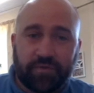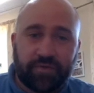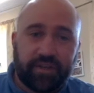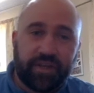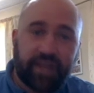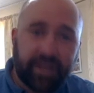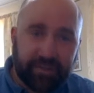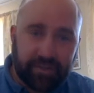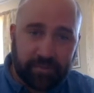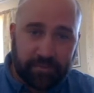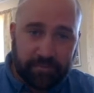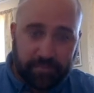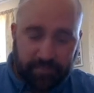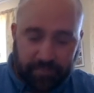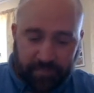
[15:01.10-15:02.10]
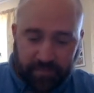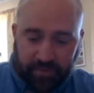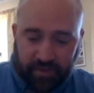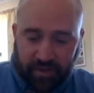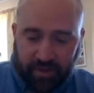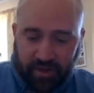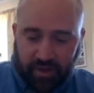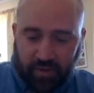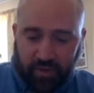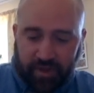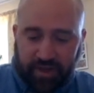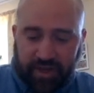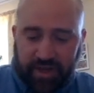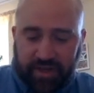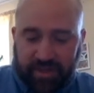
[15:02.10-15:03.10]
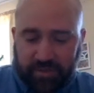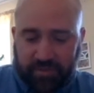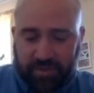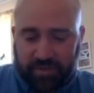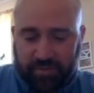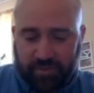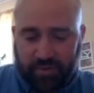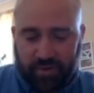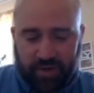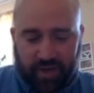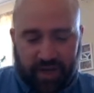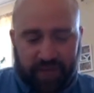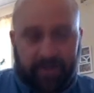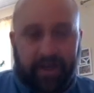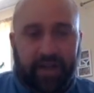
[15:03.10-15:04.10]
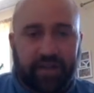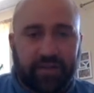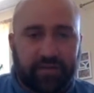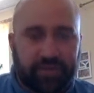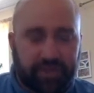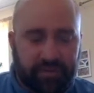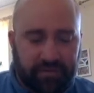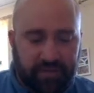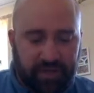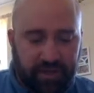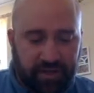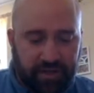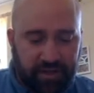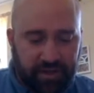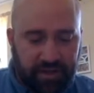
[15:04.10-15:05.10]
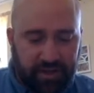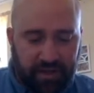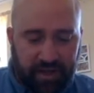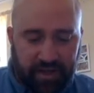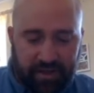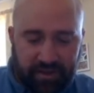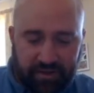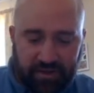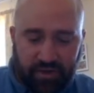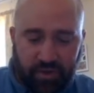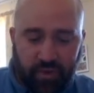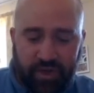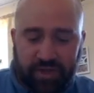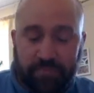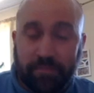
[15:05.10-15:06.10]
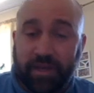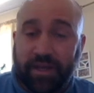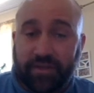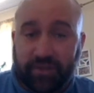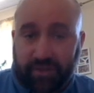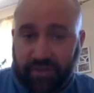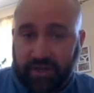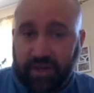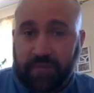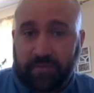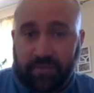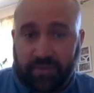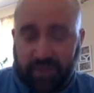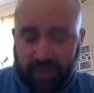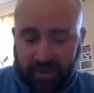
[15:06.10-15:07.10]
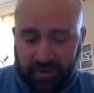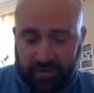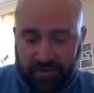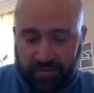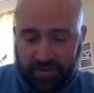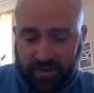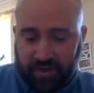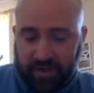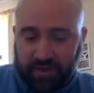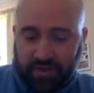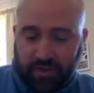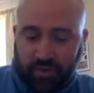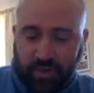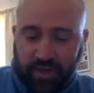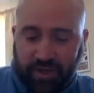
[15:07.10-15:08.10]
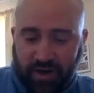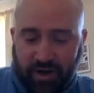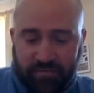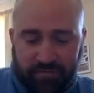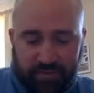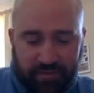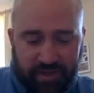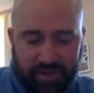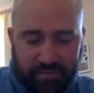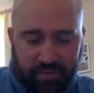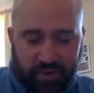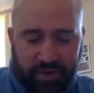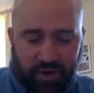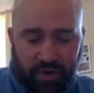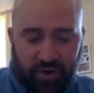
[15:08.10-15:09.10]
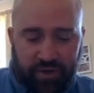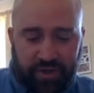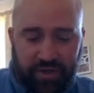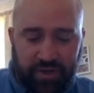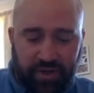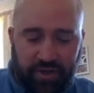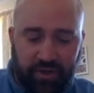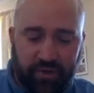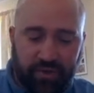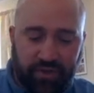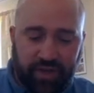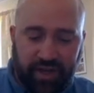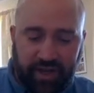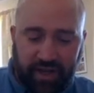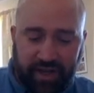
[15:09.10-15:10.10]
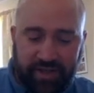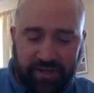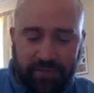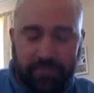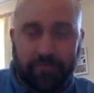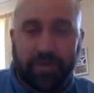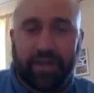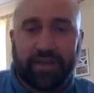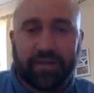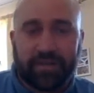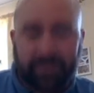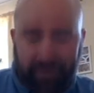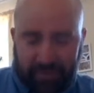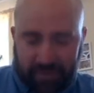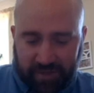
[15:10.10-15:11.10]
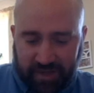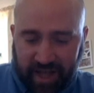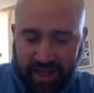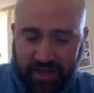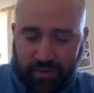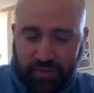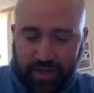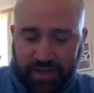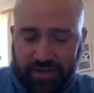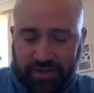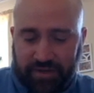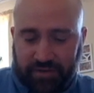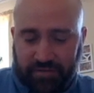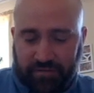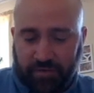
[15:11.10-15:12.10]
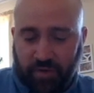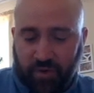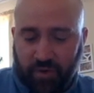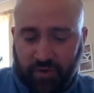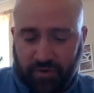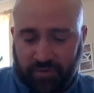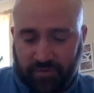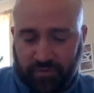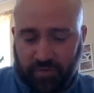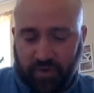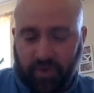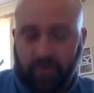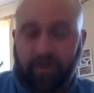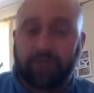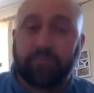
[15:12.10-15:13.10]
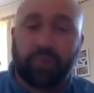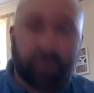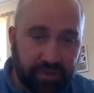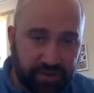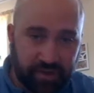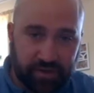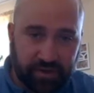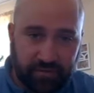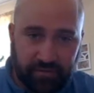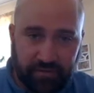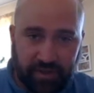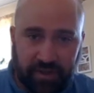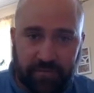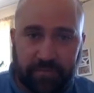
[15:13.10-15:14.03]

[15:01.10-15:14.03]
the ism. When an ism is put at the end of something, it doesn't always mean the same thing. So we can't from this point on conclude that ism means language for or response to something.